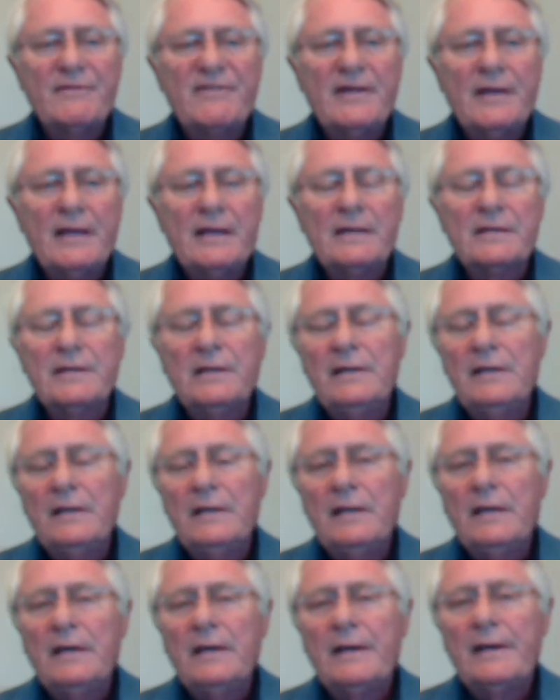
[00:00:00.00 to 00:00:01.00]
think
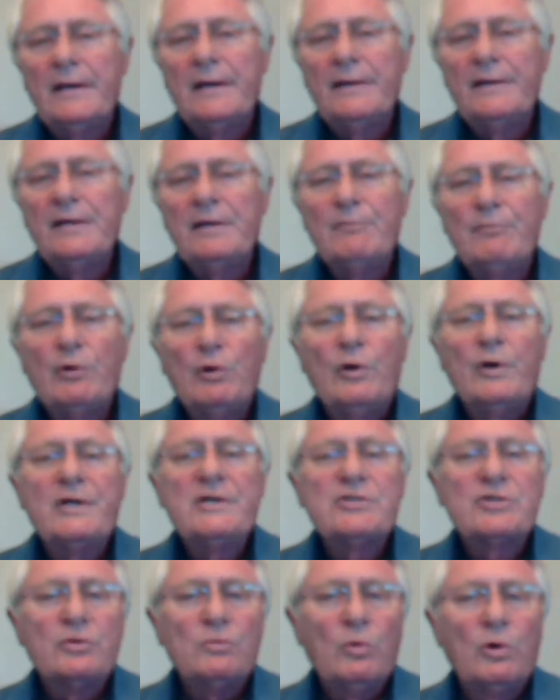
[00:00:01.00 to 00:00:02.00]
the
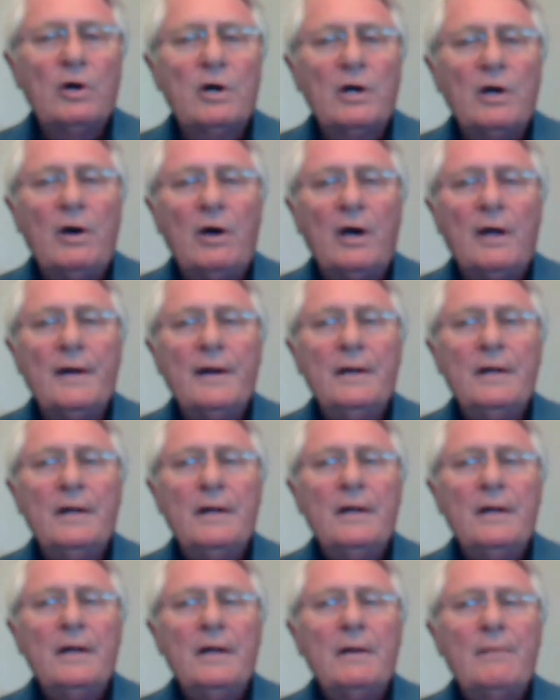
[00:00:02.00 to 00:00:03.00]
employee should work on.
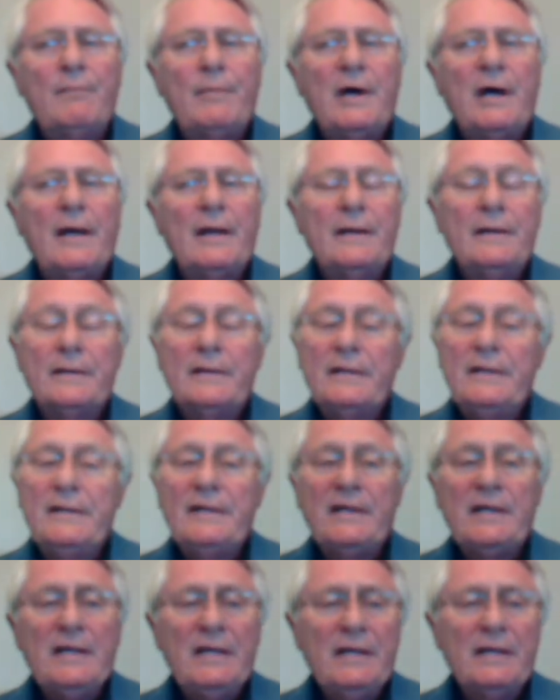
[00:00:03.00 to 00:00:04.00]
But in
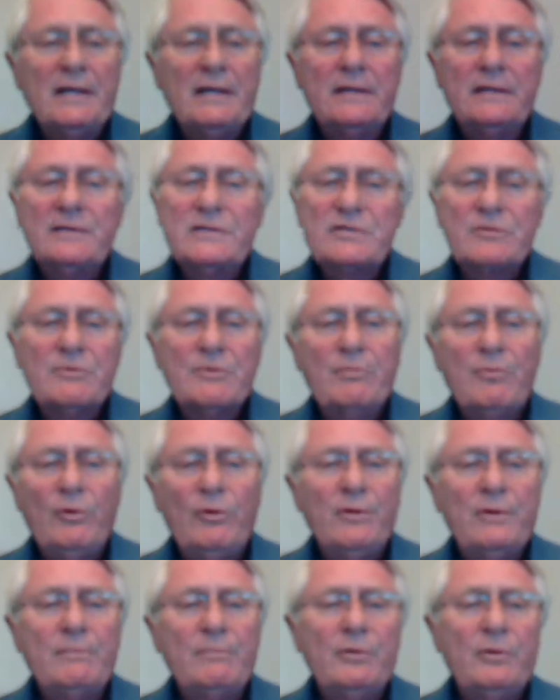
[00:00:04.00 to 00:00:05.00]
the end, it's the
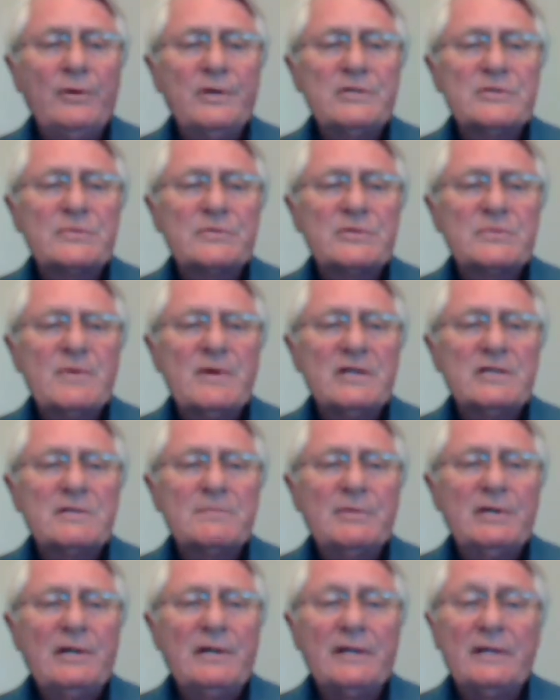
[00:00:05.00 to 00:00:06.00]
employee's
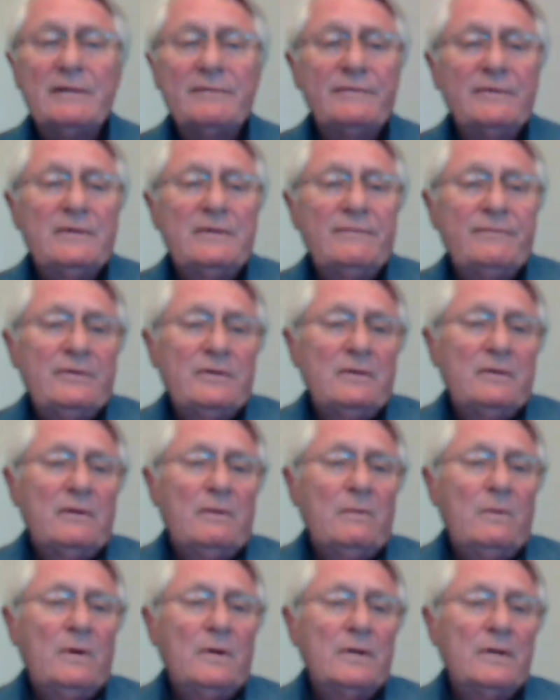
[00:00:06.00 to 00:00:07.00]
responsibility. If you
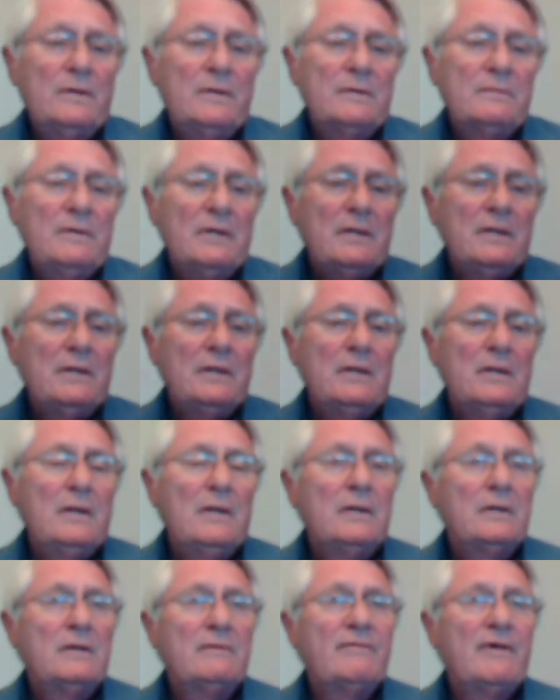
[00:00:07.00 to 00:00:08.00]
don't want a
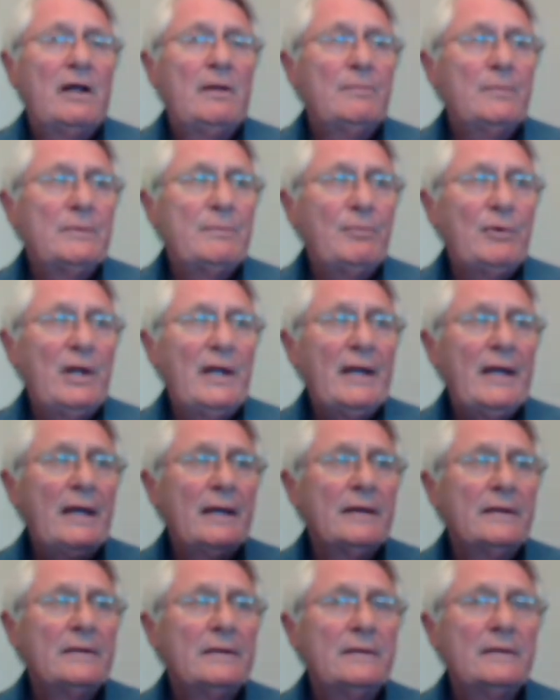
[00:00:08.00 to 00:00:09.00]
development
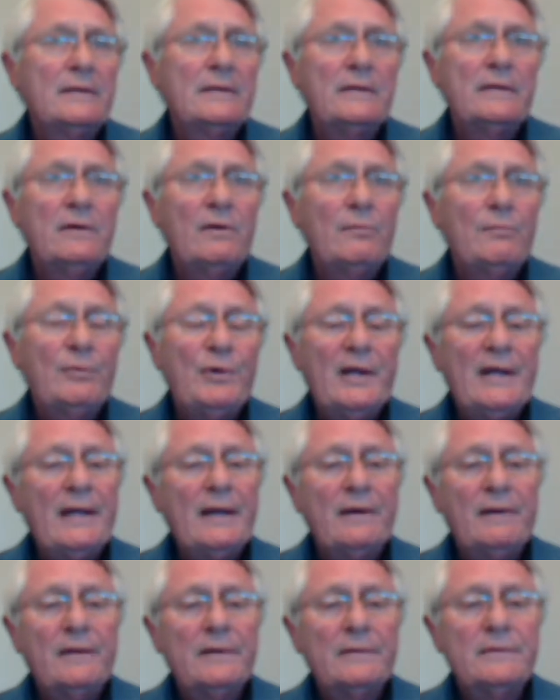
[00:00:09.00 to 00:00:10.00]
plan and don't
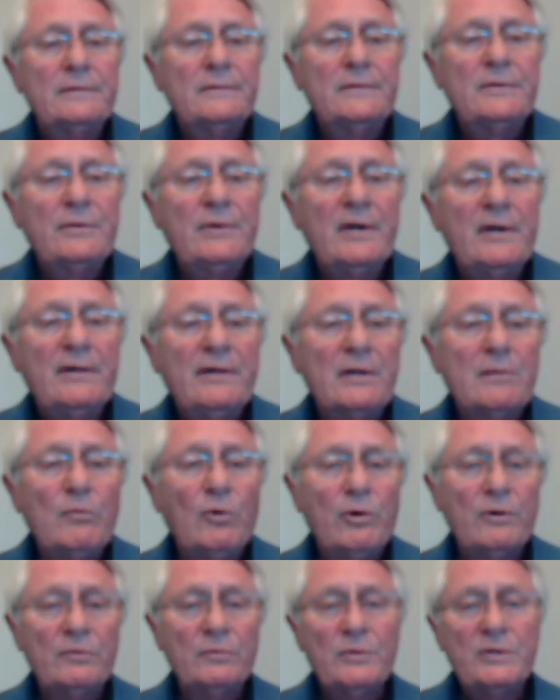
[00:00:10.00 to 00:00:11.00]
plan on doing anything
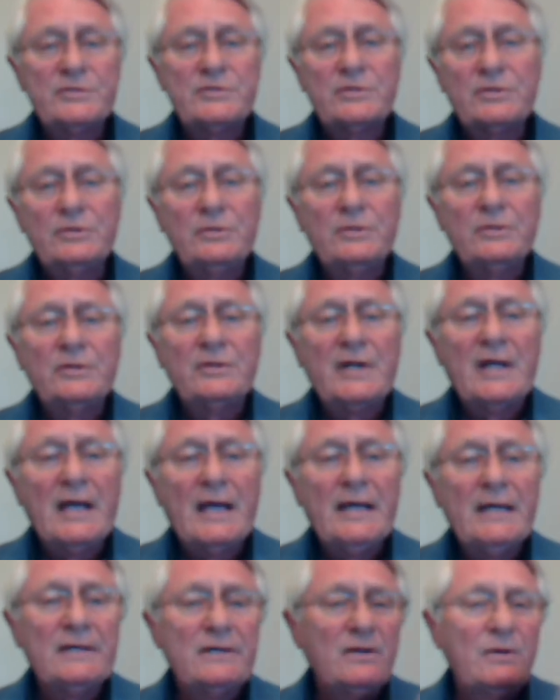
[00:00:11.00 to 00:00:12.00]
more than what you're doing
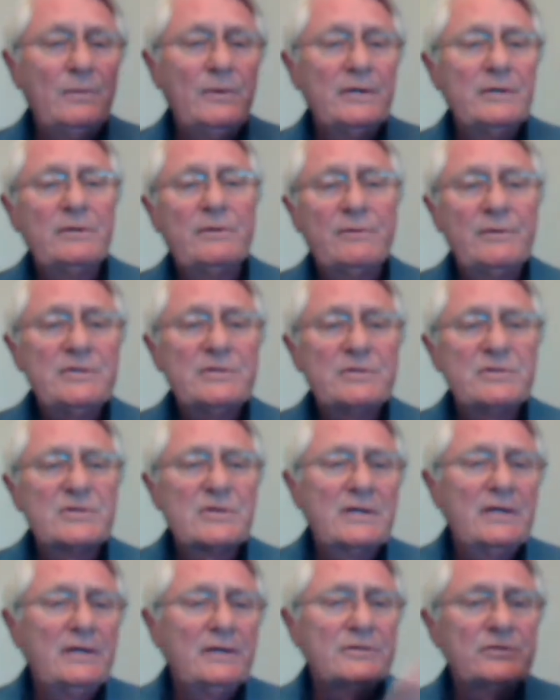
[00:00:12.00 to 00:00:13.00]
today and don't want to increase your
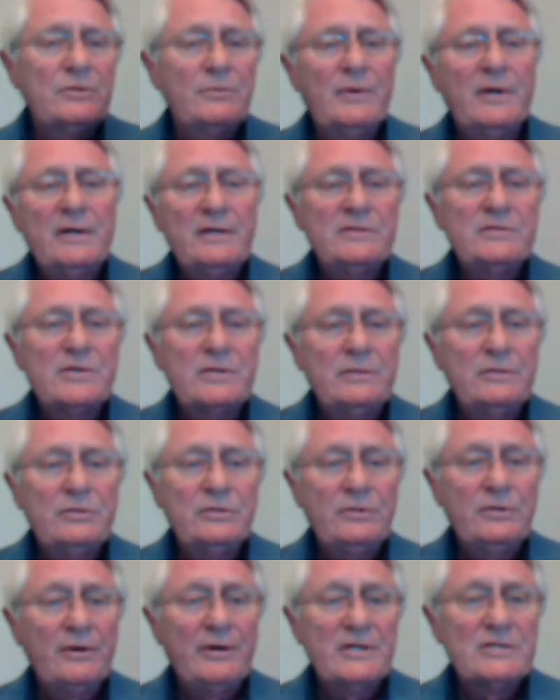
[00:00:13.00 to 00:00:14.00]
skills, don't want to
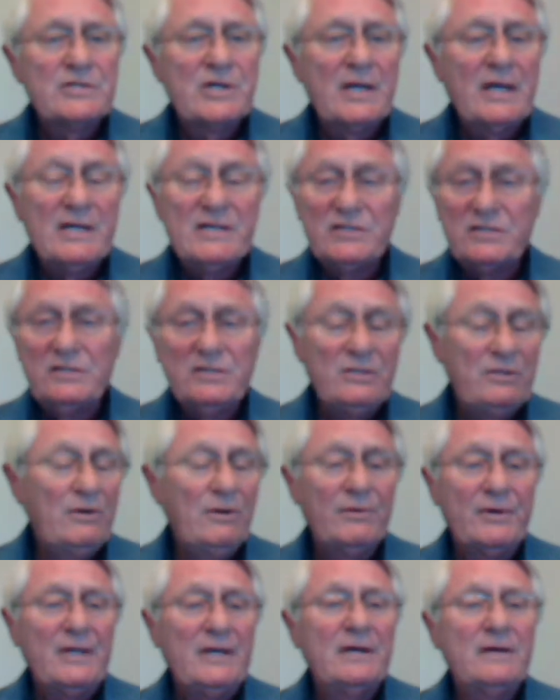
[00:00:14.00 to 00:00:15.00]
do your education, you
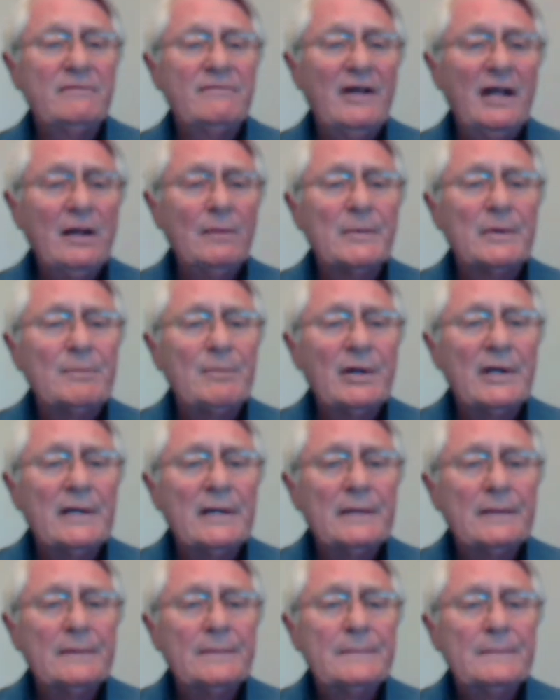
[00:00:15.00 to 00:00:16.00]
don't need a development plan.